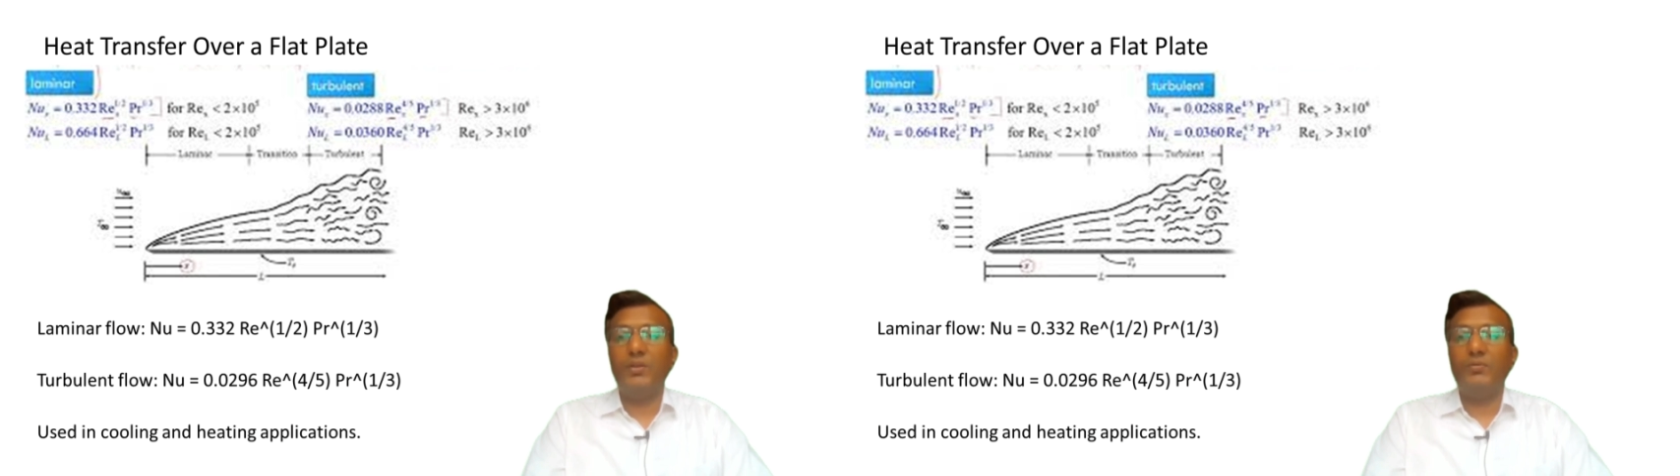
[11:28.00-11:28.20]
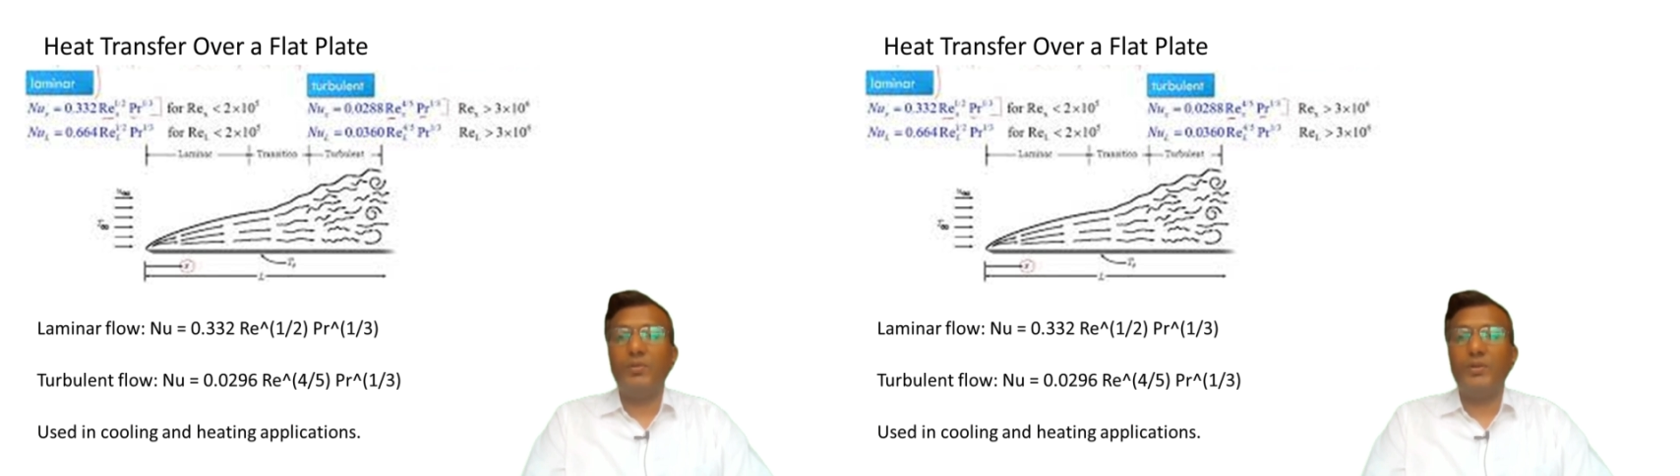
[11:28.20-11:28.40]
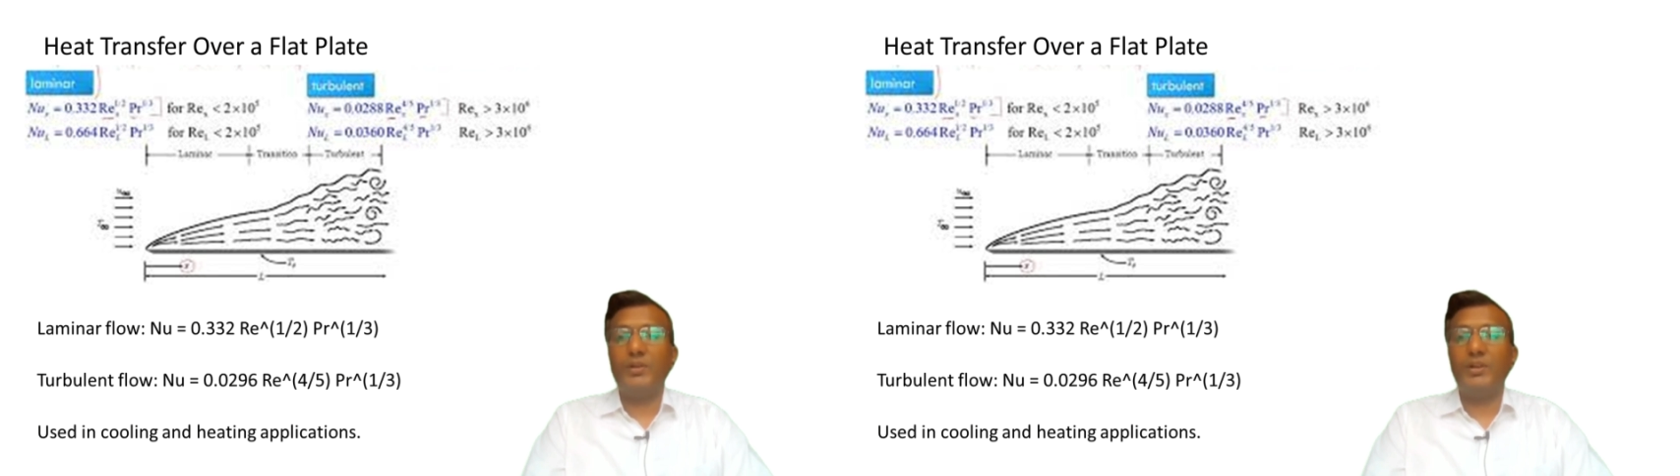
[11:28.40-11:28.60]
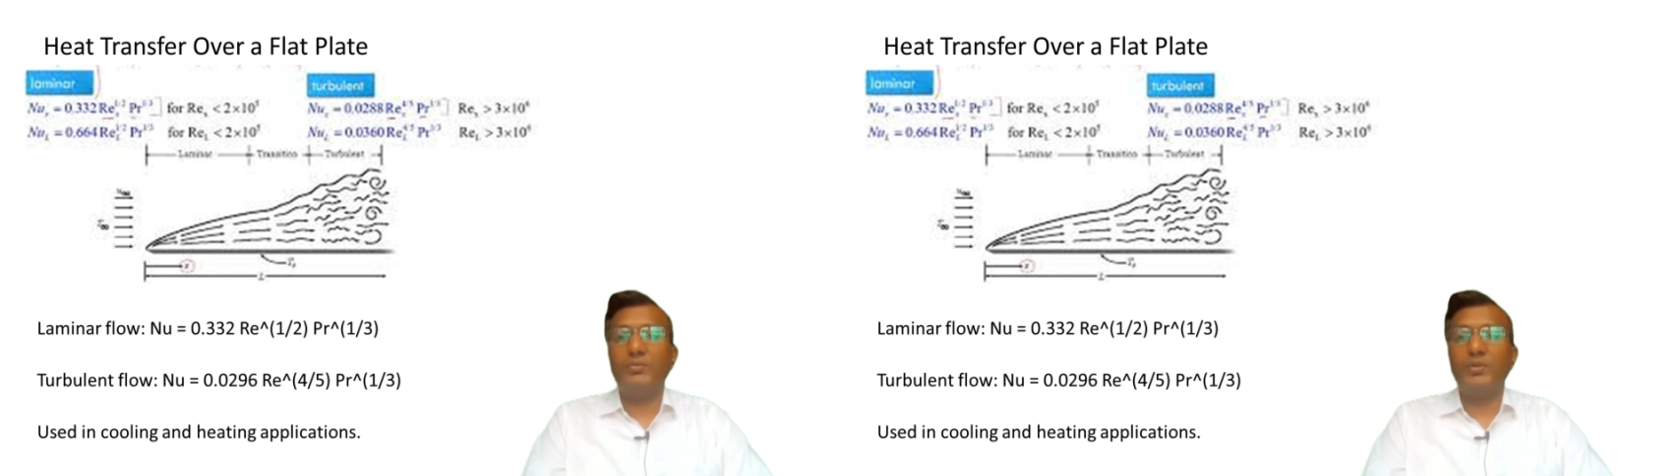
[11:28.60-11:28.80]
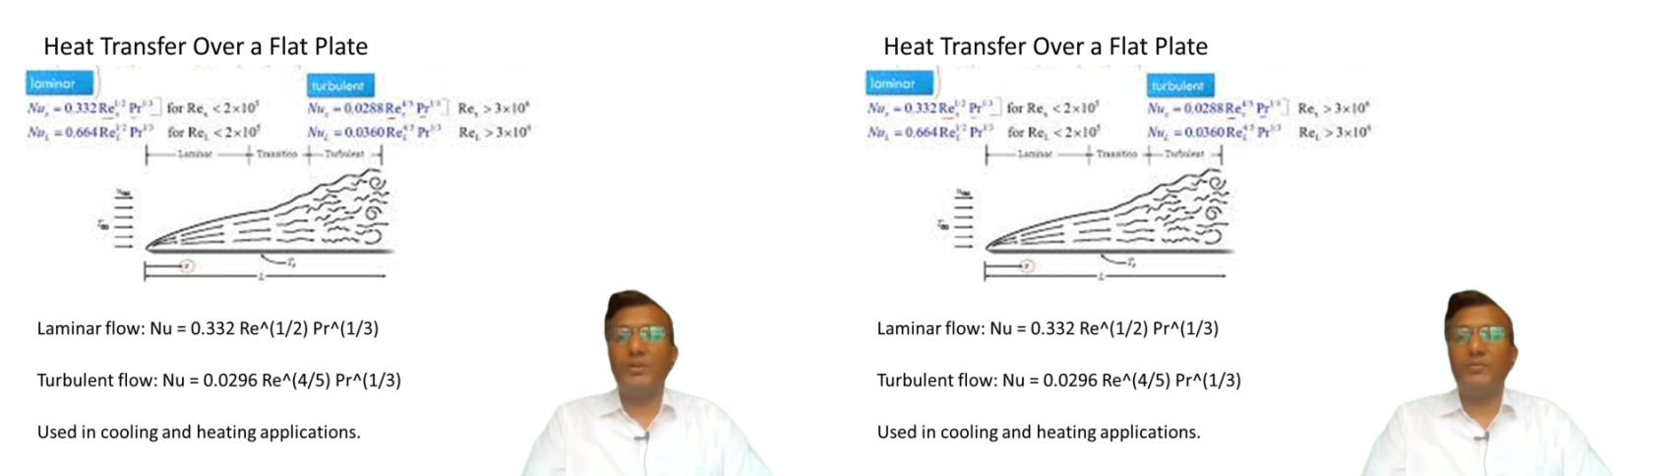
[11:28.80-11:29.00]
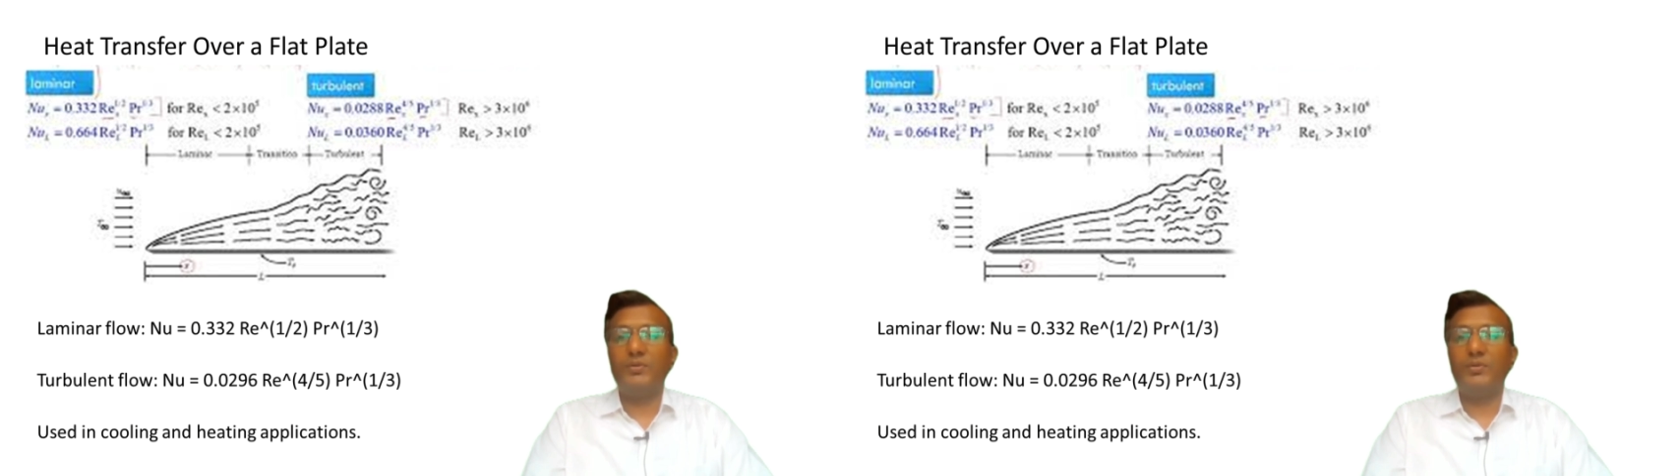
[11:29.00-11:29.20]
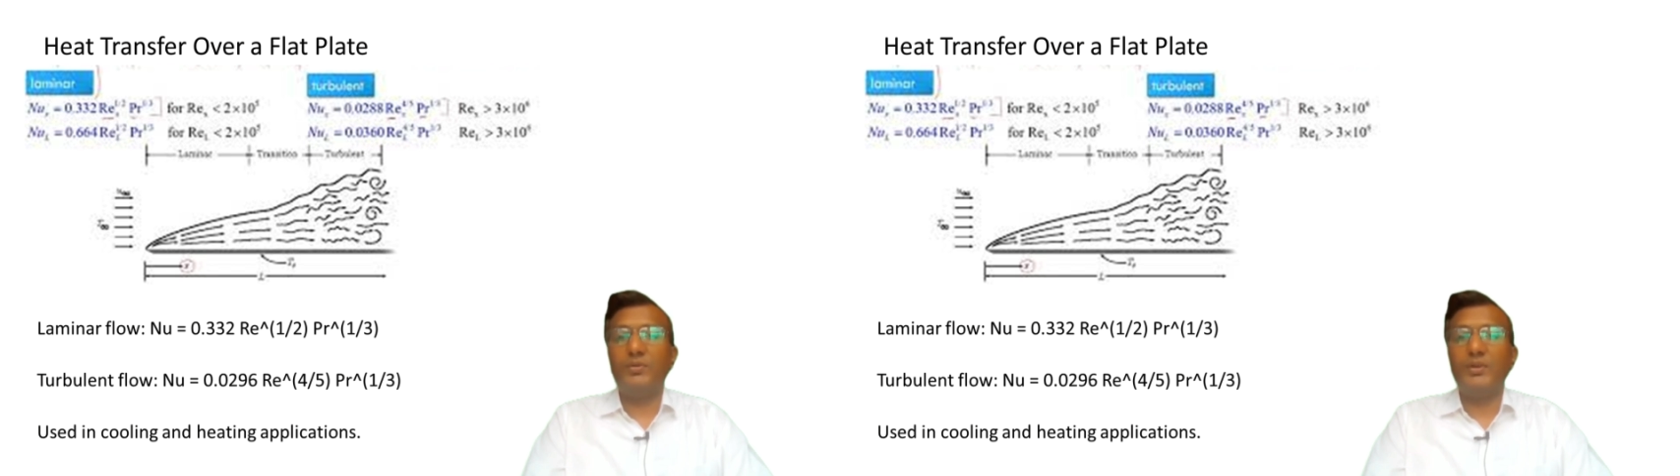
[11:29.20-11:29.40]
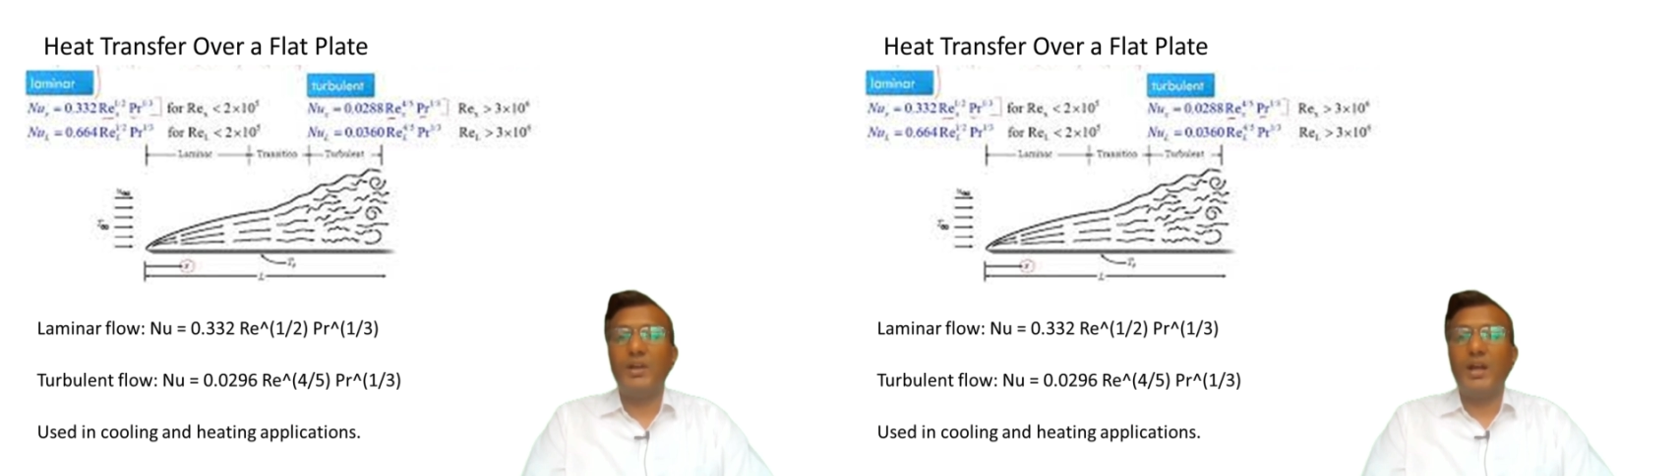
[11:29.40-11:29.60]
For turbulent flow,